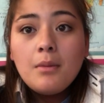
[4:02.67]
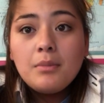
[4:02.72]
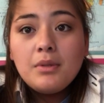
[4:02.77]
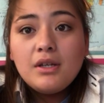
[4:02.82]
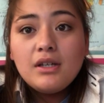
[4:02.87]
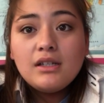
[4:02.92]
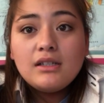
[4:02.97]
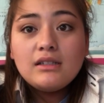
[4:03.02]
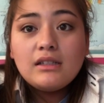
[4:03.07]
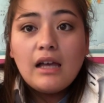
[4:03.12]

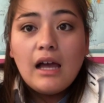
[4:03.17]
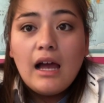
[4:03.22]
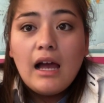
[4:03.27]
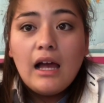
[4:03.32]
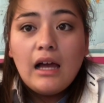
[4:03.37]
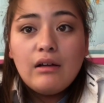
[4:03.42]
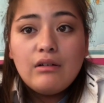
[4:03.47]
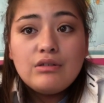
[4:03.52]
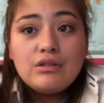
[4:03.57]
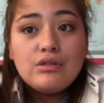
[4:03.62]
because
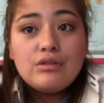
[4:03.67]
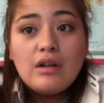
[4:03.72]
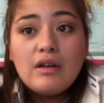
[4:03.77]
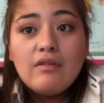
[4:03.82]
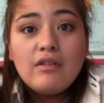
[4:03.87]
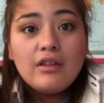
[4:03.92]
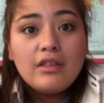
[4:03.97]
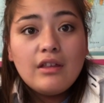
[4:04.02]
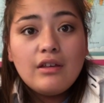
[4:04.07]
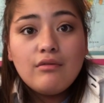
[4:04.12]
I would do
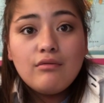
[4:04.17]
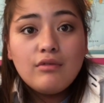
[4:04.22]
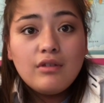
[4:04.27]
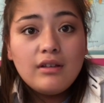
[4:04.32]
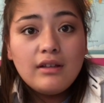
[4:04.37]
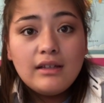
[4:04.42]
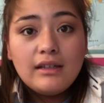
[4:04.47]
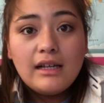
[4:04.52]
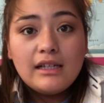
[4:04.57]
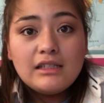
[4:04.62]
everything
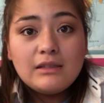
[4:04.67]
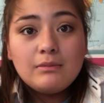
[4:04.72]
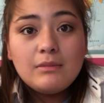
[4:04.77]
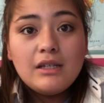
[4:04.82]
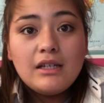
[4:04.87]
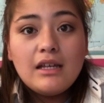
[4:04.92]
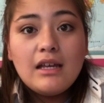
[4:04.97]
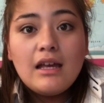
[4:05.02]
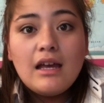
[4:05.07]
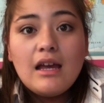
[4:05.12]
really last
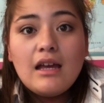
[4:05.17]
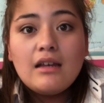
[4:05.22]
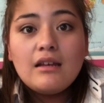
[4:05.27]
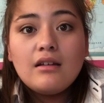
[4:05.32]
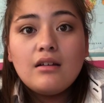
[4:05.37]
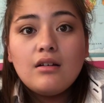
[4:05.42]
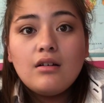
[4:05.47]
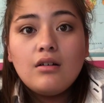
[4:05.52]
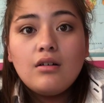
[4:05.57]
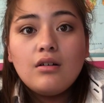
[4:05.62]
minute
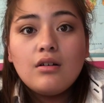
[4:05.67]
and